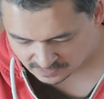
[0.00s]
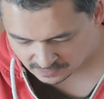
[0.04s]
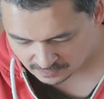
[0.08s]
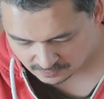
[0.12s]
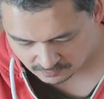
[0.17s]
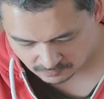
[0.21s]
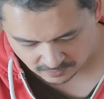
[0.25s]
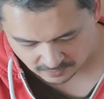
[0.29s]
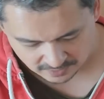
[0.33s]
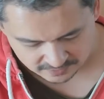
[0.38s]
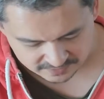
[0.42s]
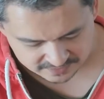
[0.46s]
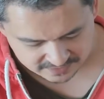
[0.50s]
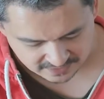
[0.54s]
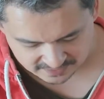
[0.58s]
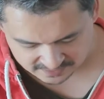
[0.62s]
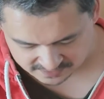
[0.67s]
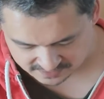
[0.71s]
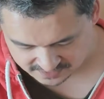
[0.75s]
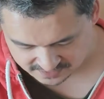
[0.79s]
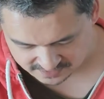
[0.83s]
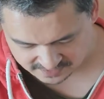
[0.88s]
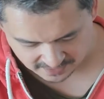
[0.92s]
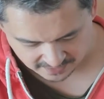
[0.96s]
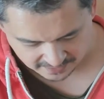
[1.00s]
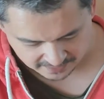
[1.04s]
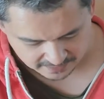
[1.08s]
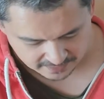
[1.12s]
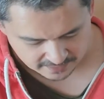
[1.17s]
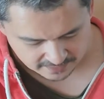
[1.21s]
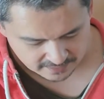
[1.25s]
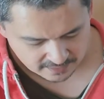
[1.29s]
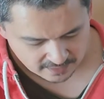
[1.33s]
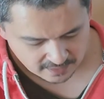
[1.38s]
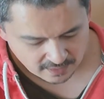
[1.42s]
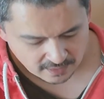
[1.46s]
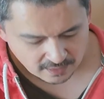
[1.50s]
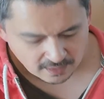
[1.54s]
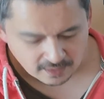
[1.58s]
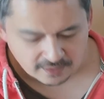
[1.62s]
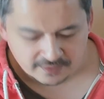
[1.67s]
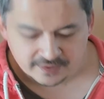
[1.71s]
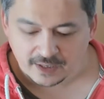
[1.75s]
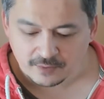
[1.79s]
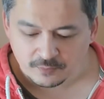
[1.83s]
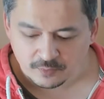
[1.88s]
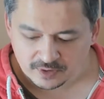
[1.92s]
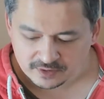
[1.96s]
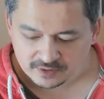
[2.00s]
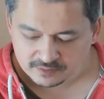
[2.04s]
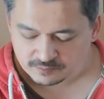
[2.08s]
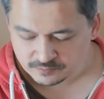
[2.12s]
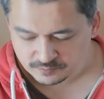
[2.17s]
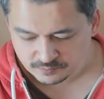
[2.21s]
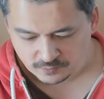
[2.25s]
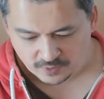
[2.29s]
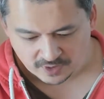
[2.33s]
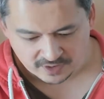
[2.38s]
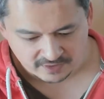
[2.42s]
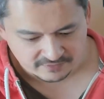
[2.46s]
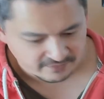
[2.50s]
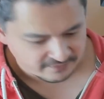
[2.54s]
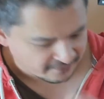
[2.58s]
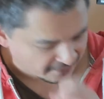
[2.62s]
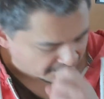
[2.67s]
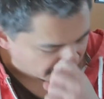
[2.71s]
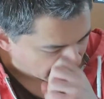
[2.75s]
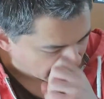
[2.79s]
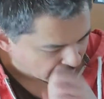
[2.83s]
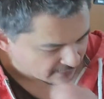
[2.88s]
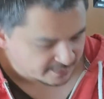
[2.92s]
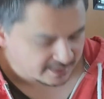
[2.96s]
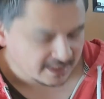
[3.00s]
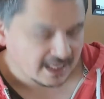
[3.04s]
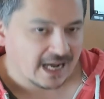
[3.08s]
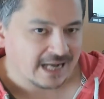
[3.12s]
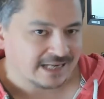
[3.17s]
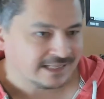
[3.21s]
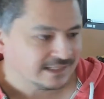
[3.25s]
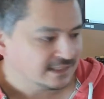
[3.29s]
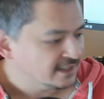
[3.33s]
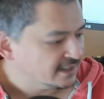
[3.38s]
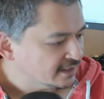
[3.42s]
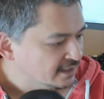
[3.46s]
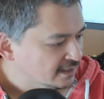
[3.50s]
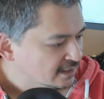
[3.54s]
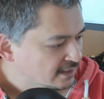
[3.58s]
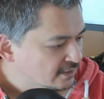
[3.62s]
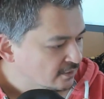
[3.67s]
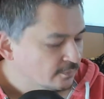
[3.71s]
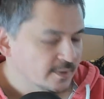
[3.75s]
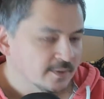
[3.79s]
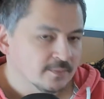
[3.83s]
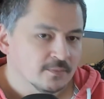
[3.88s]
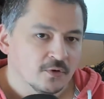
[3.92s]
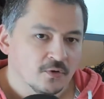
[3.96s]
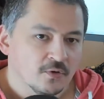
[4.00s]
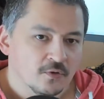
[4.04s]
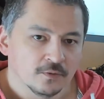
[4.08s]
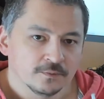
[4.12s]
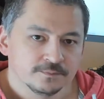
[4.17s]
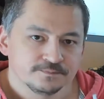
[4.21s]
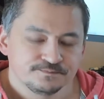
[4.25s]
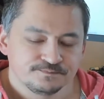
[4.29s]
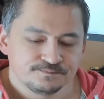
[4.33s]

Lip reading: What else is to say? Oh yeah, one other thing, and I've been handling a little bit more.